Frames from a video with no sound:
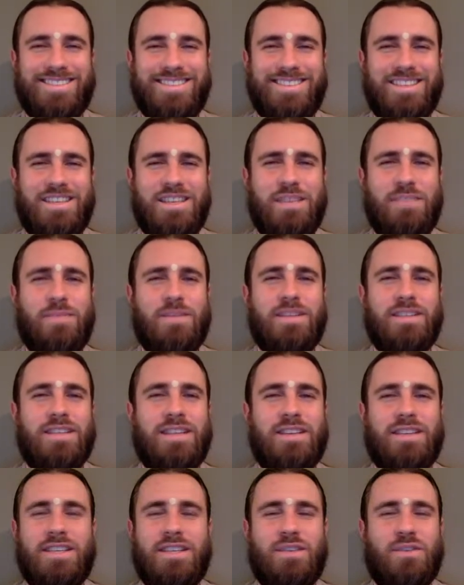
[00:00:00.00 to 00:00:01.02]
The demons,
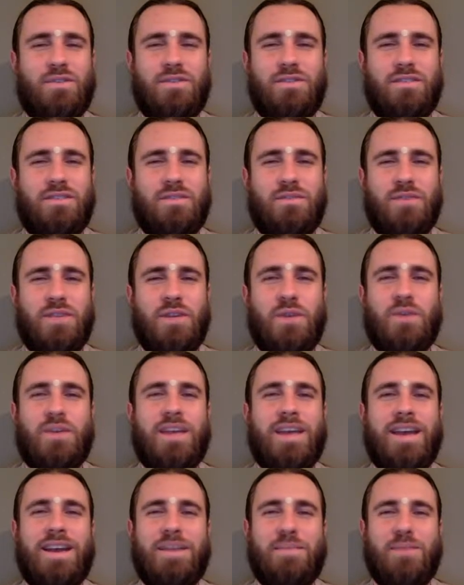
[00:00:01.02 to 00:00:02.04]
they said, oh, you know, we don't
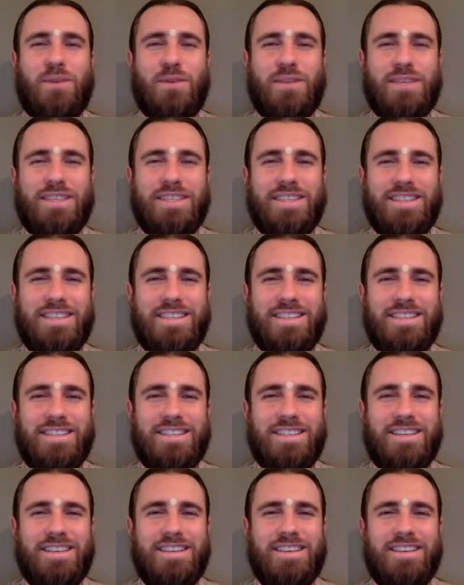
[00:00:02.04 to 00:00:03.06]
care about these things.
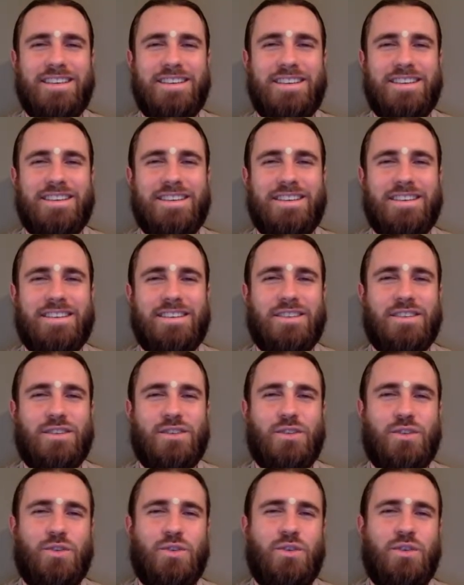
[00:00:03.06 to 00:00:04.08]

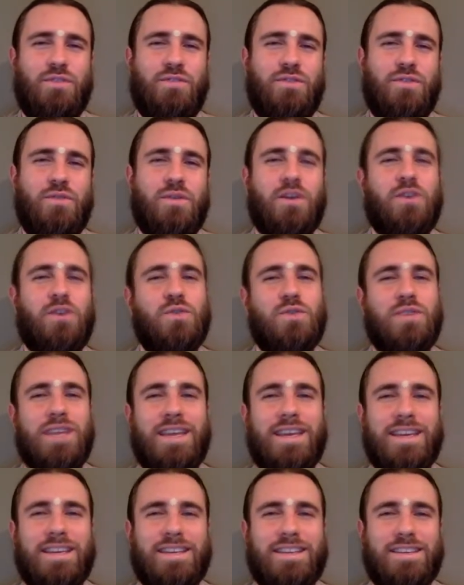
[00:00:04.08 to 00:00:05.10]
So if you want, you
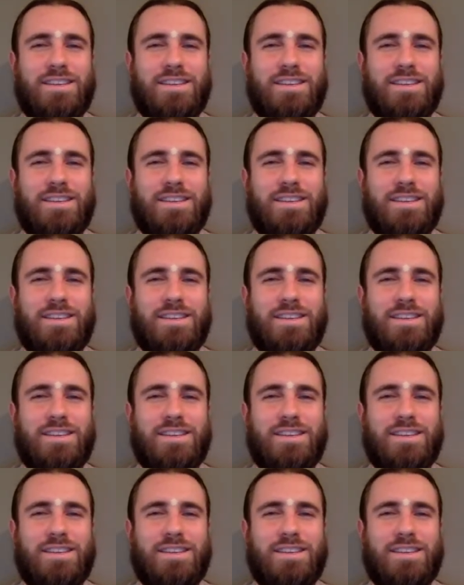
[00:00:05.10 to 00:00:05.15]
take it.